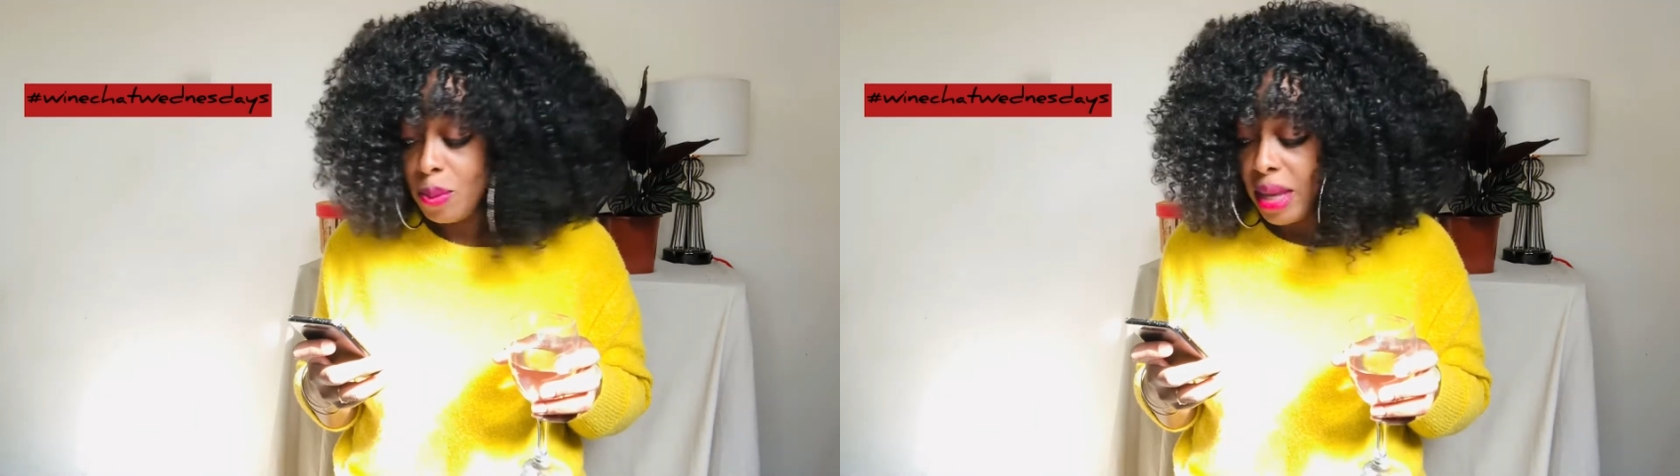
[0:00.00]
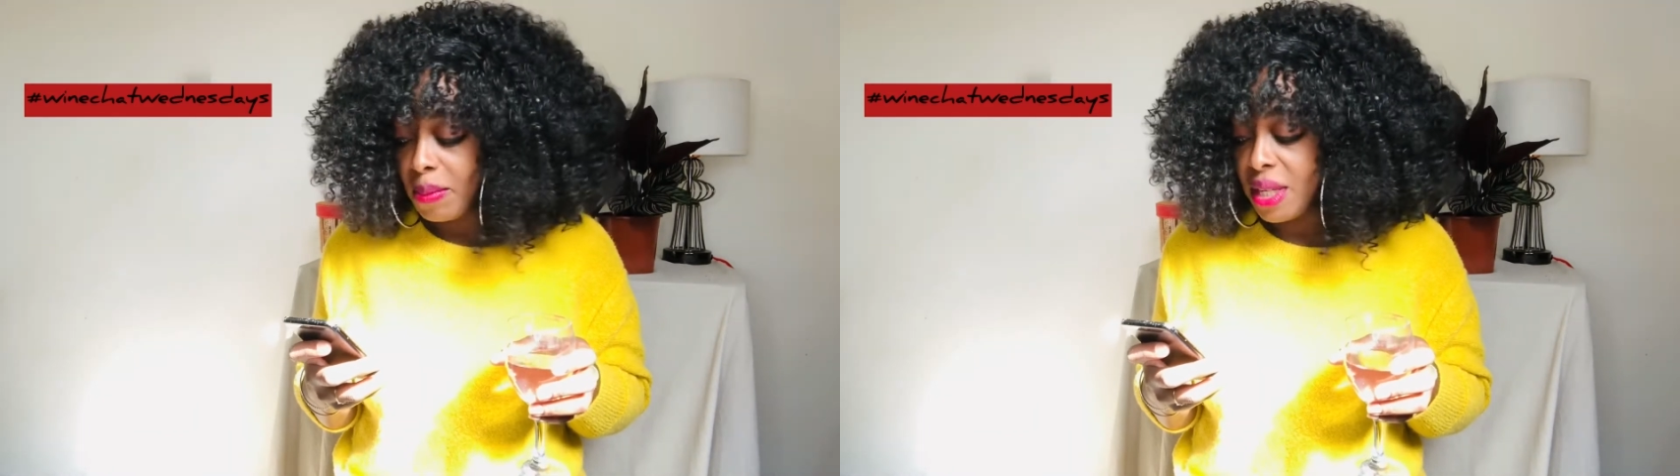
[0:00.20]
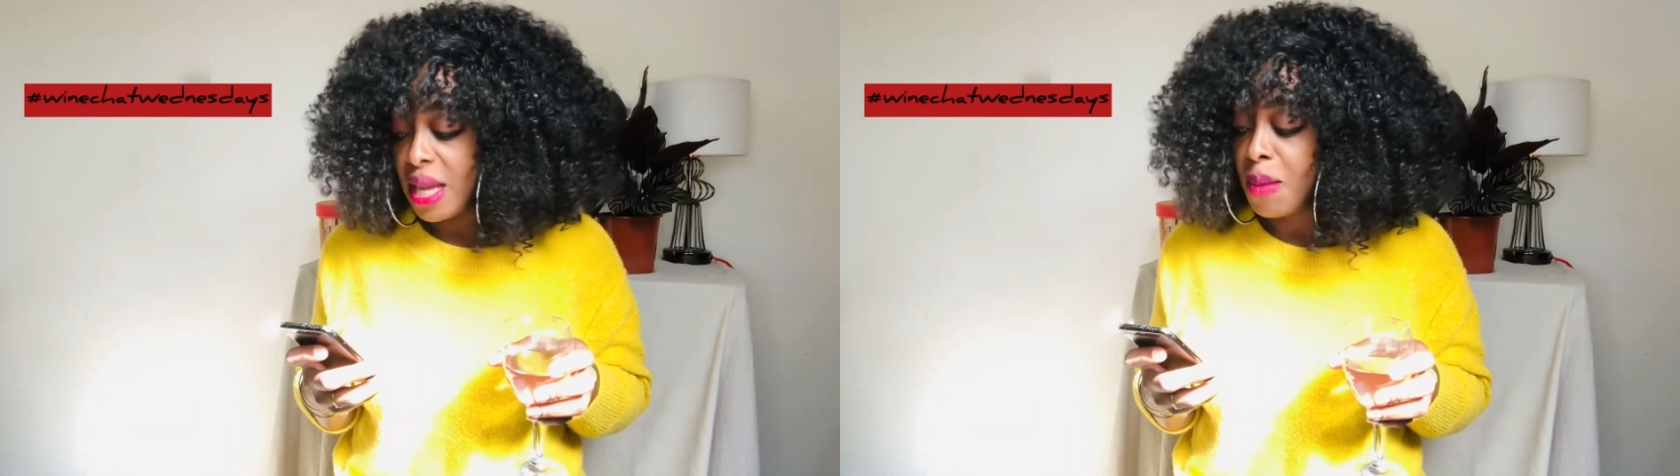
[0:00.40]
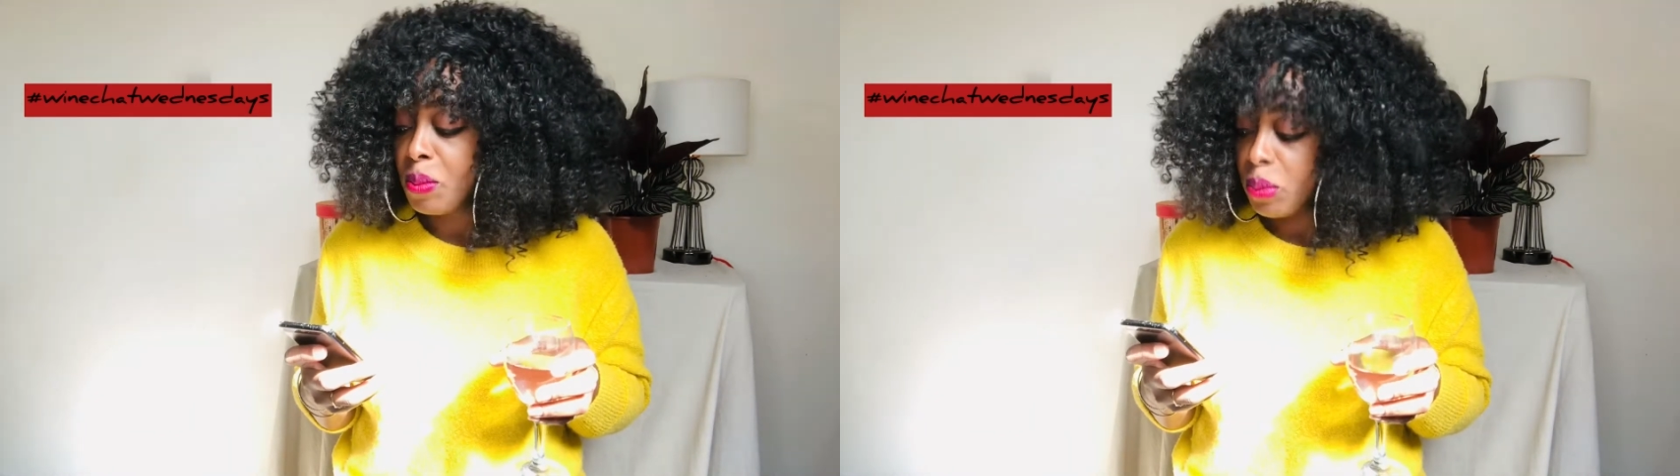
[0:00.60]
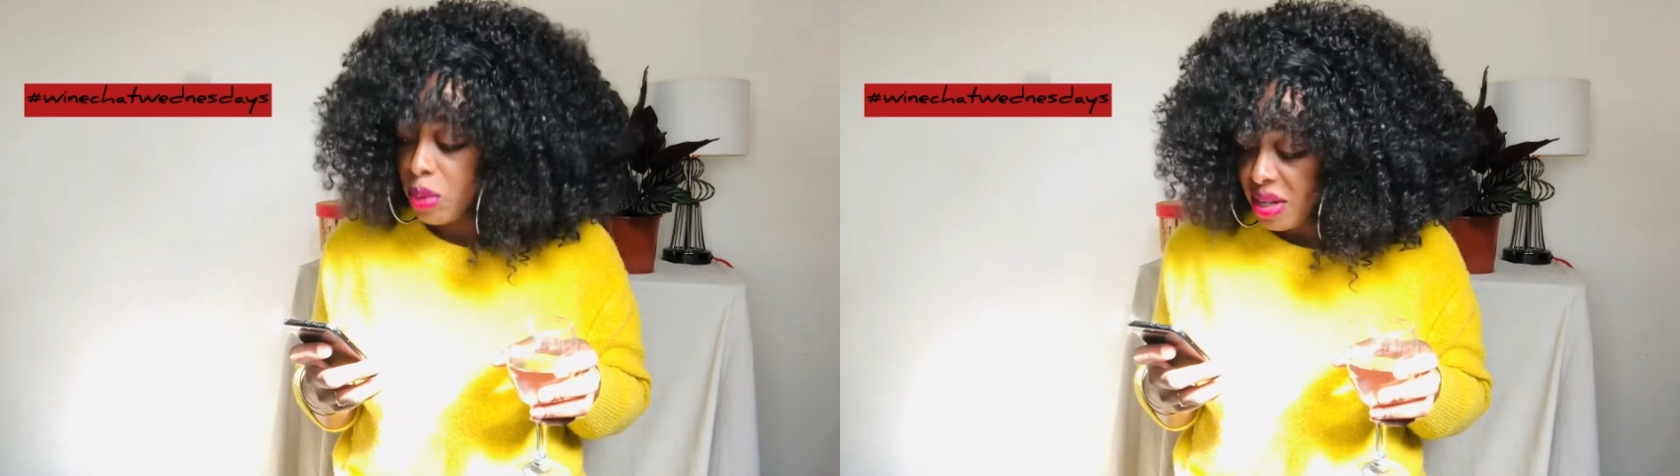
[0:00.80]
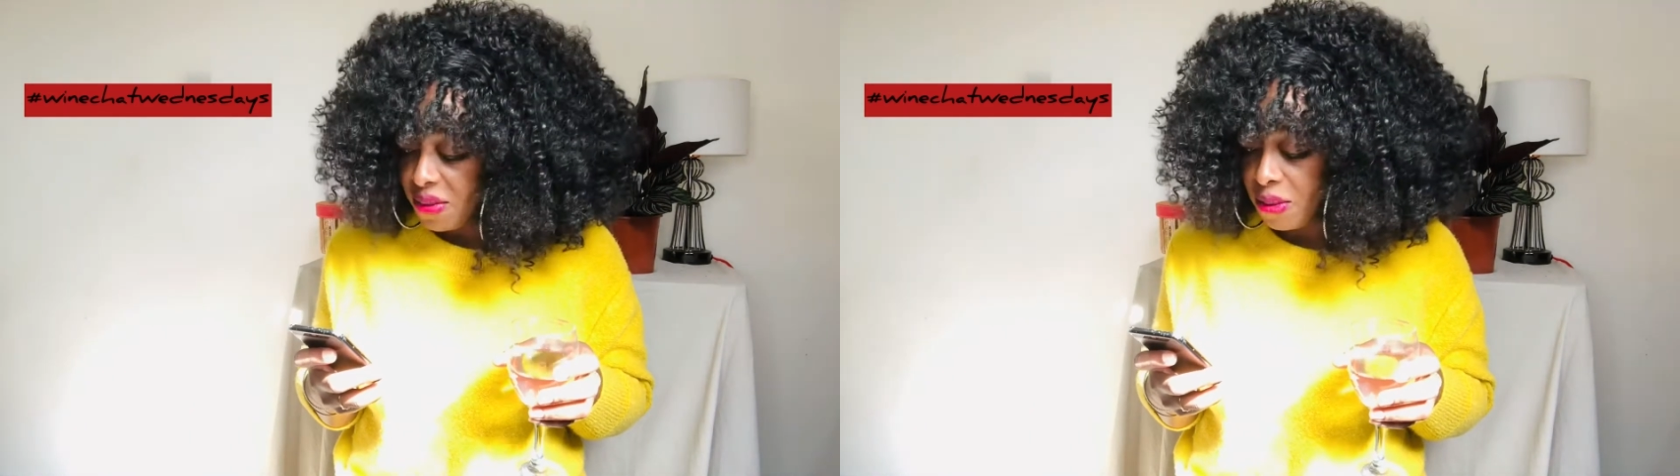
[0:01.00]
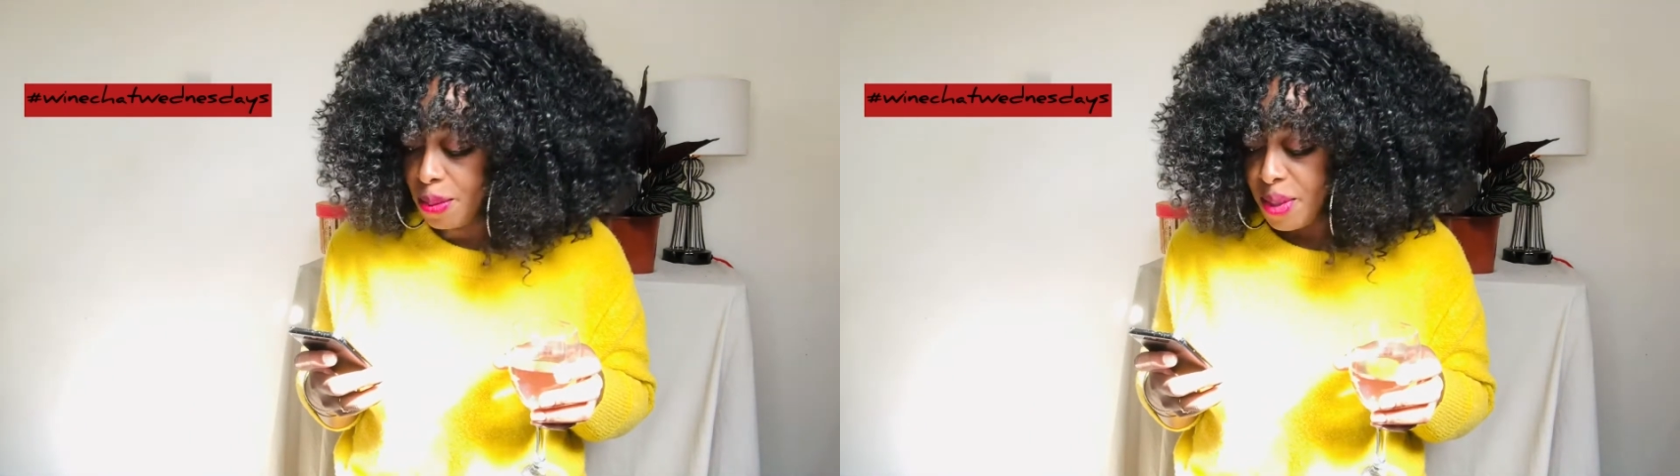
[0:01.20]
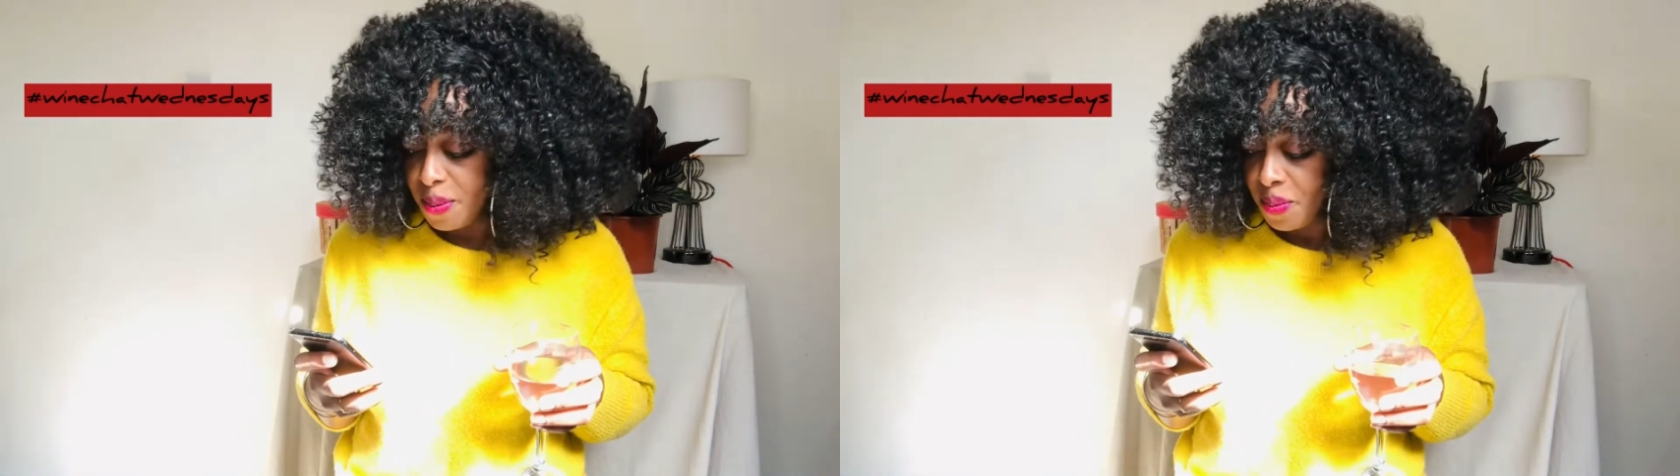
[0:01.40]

by me and prayed for me.